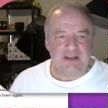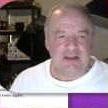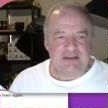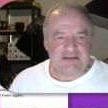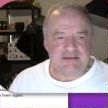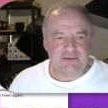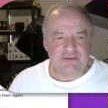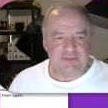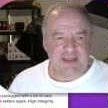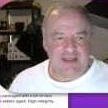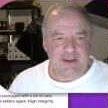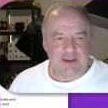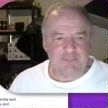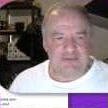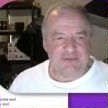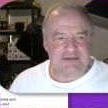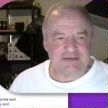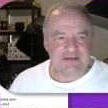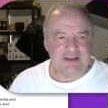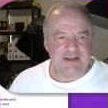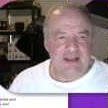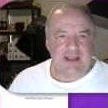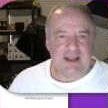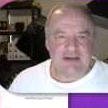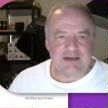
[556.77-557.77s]
So that was
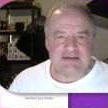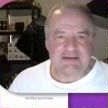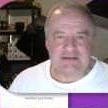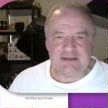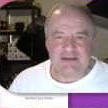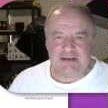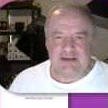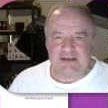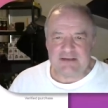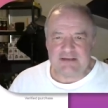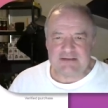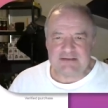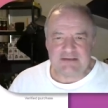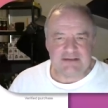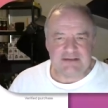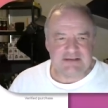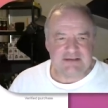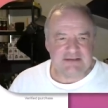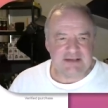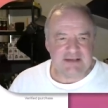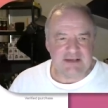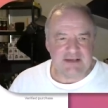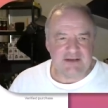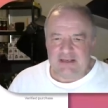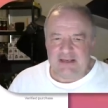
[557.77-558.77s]
excellent. As let's
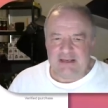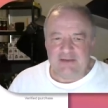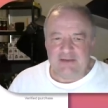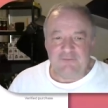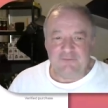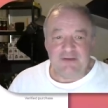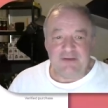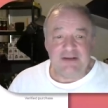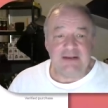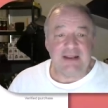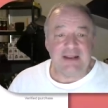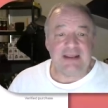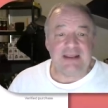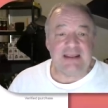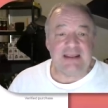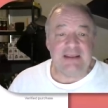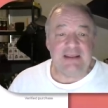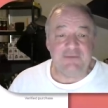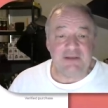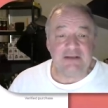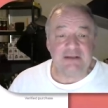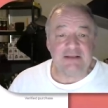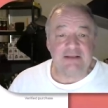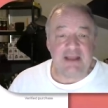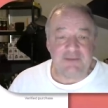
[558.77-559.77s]
see, even
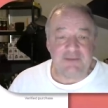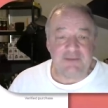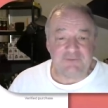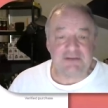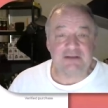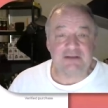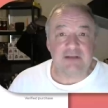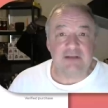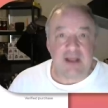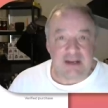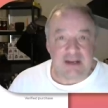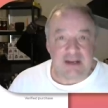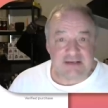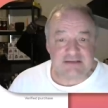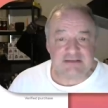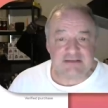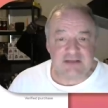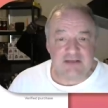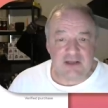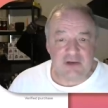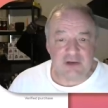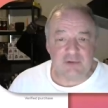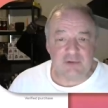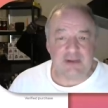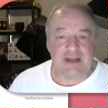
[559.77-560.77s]
left a nice
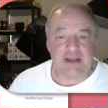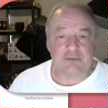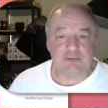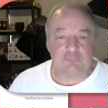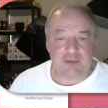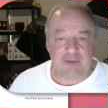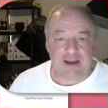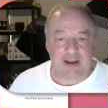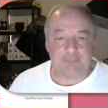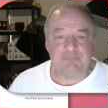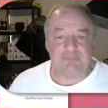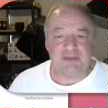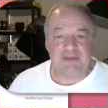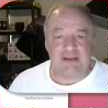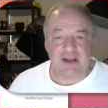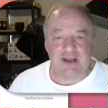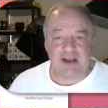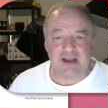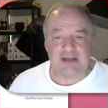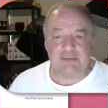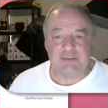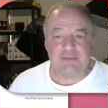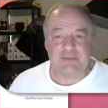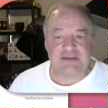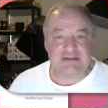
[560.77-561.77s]
note and wrapped the
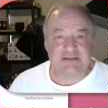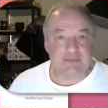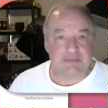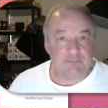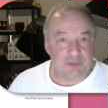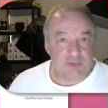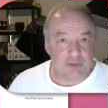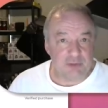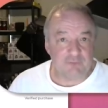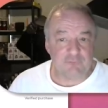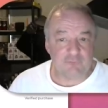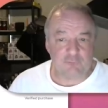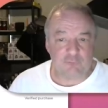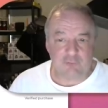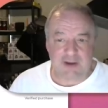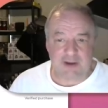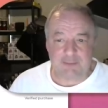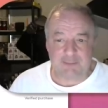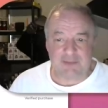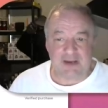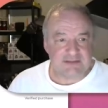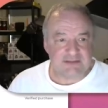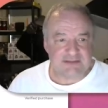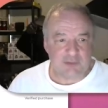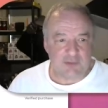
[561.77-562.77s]
item in some beautiful
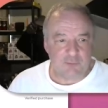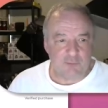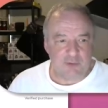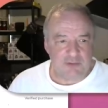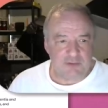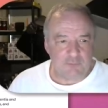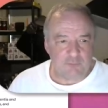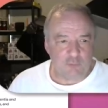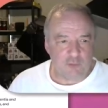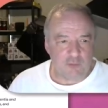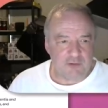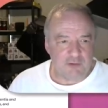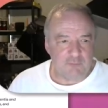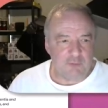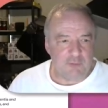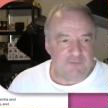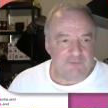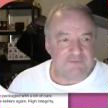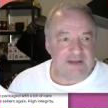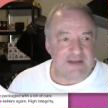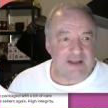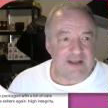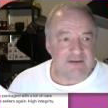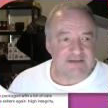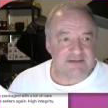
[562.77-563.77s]
wrapping. So we've
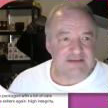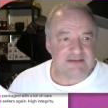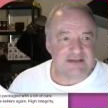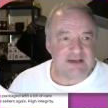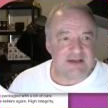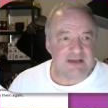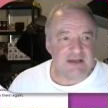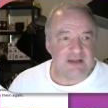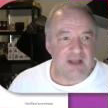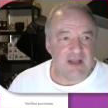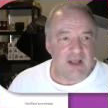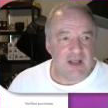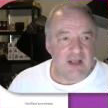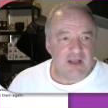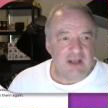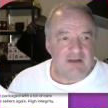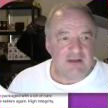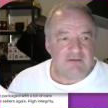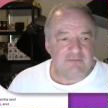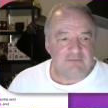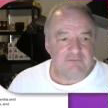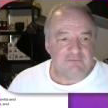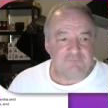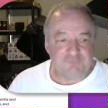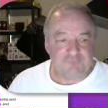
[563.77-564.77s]
now seen
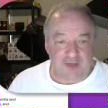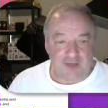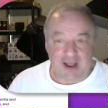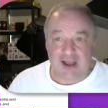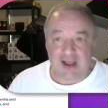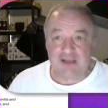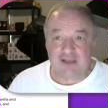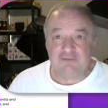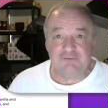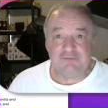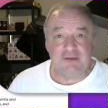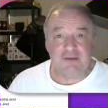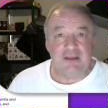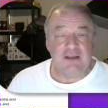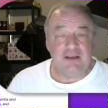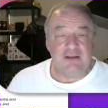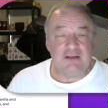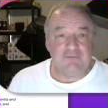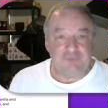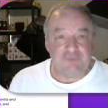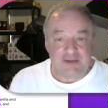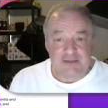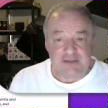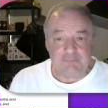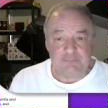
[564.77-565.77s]
5
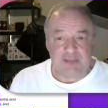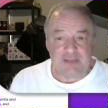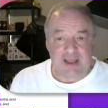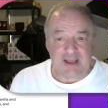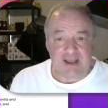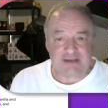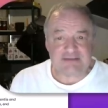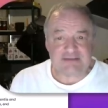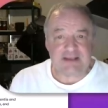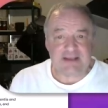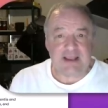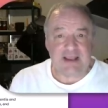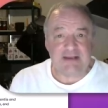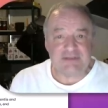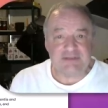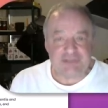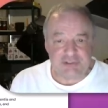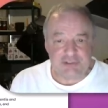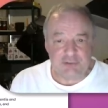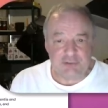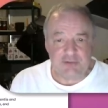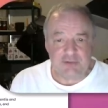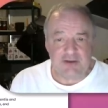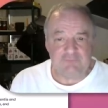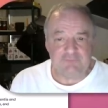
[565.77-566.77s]
feedbacks, and
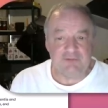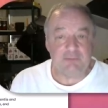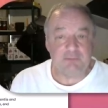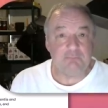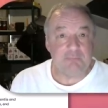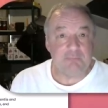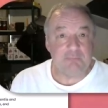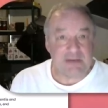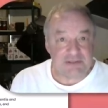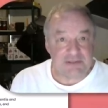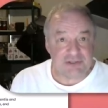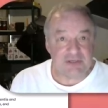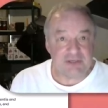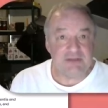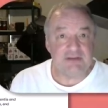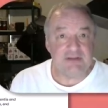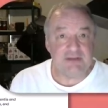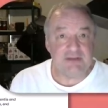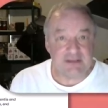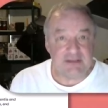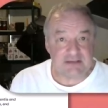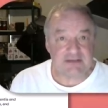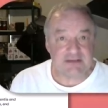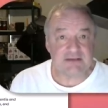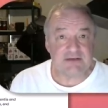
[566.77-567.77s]
2 of them mentioned
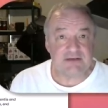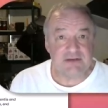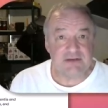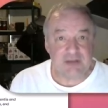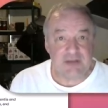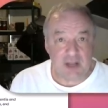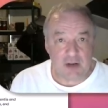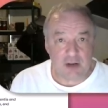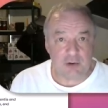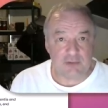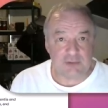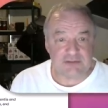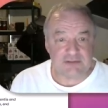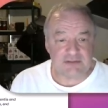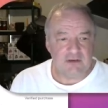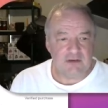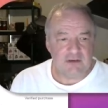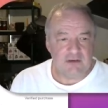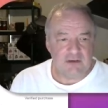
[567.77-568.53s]
this note.